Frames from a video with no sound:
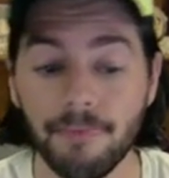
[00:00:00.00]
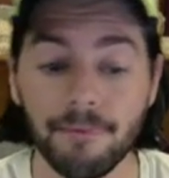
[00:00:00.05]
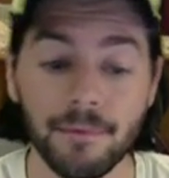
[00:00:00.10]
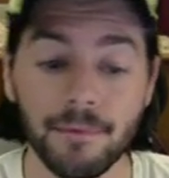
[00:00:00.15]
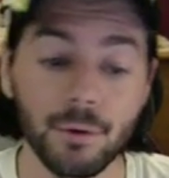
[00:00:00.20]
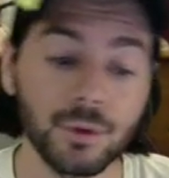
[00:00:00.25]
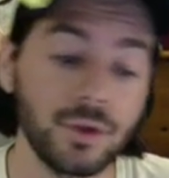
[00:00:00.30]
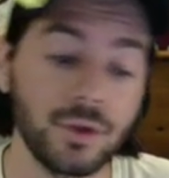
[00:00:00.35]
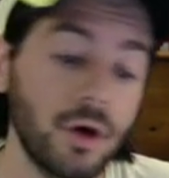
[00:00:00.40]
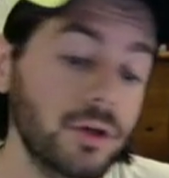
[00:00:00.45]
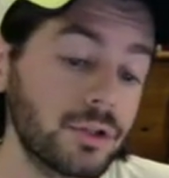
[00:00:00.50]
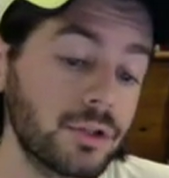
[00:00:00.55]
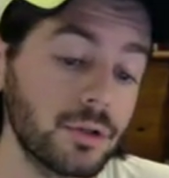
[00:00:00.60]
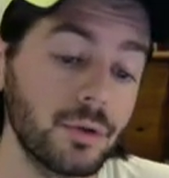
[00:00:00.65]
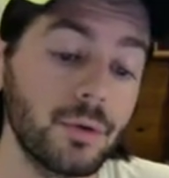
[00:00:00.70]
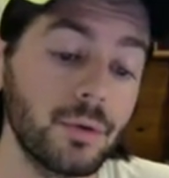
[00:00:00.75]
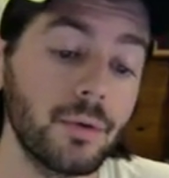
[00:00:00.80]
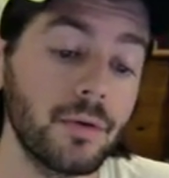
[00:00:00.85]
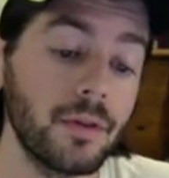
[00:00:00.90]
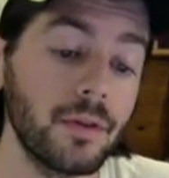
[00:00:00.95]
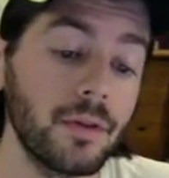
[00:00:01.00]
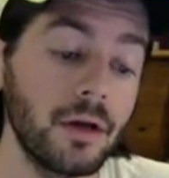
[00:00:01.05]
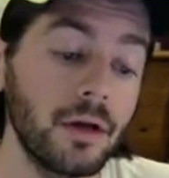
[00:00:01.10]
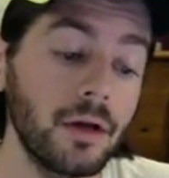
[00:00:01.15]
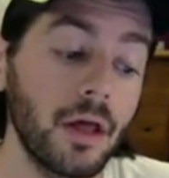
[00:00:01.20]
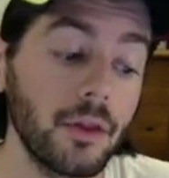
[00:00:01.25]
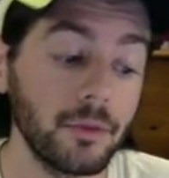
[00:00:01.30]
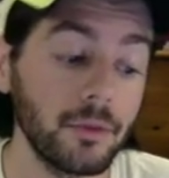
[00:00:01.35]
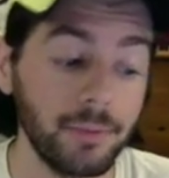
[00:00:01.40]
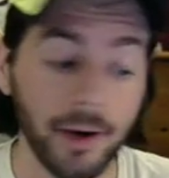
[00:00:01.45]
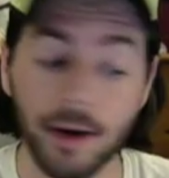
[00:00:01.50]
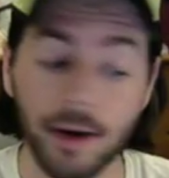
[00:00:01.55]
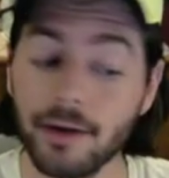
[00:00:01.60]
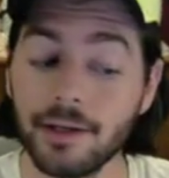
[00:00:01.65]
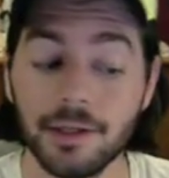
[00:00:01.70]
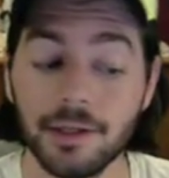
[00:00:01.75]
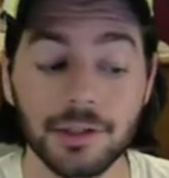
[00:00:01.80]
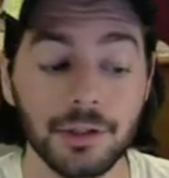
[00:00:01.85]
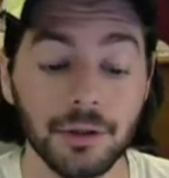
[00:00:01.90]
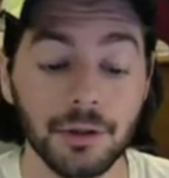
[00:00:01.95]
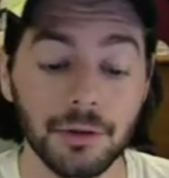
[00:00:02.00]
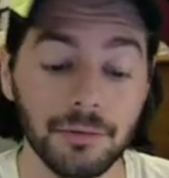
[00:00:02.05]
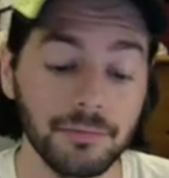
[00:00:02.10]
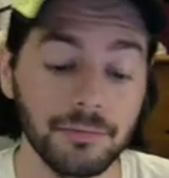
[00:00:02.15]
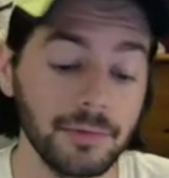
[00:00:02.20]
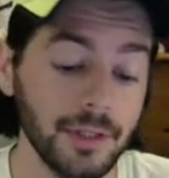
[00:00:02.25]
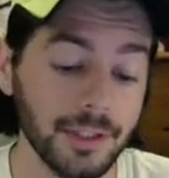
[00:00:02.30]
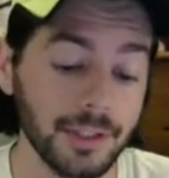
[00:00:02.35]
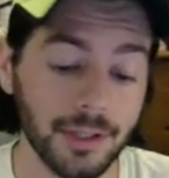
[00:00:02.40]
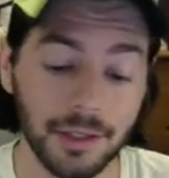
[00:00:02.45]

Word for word: there's also another paradiso because I,